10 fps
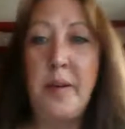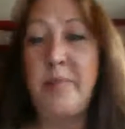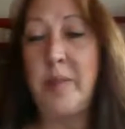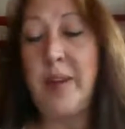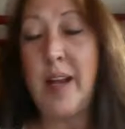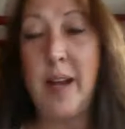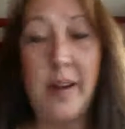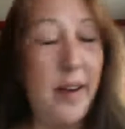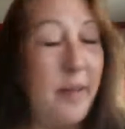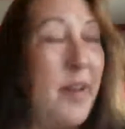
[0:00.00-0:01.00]
I mean,
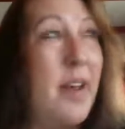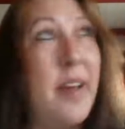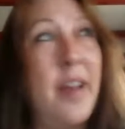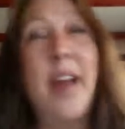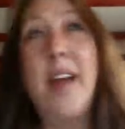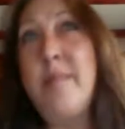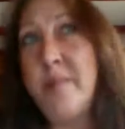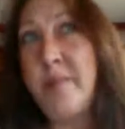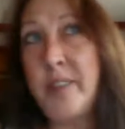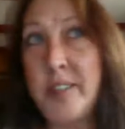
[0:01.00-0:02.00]
I haven't
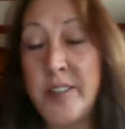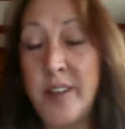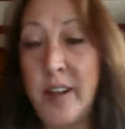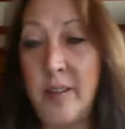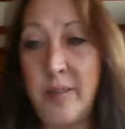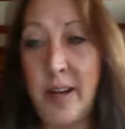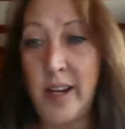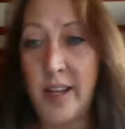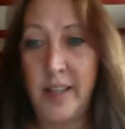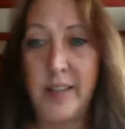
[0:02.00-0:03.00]
finished all of Ray
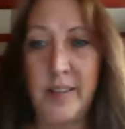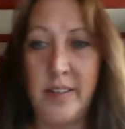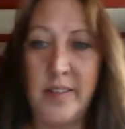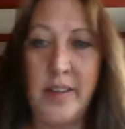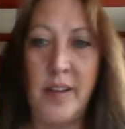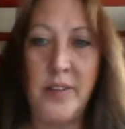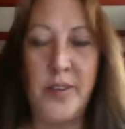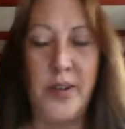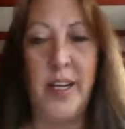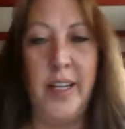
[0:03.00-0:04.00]
Higdon's
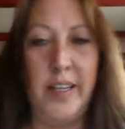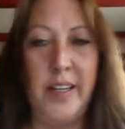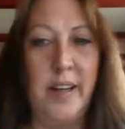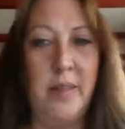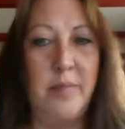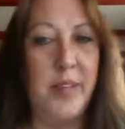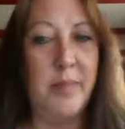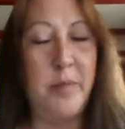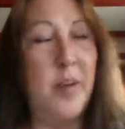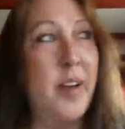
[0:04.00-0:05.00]
training yet, but
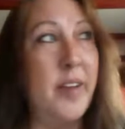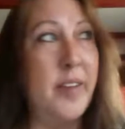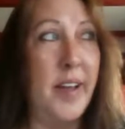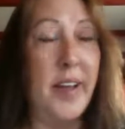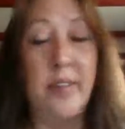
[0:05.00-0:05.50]
boy, is that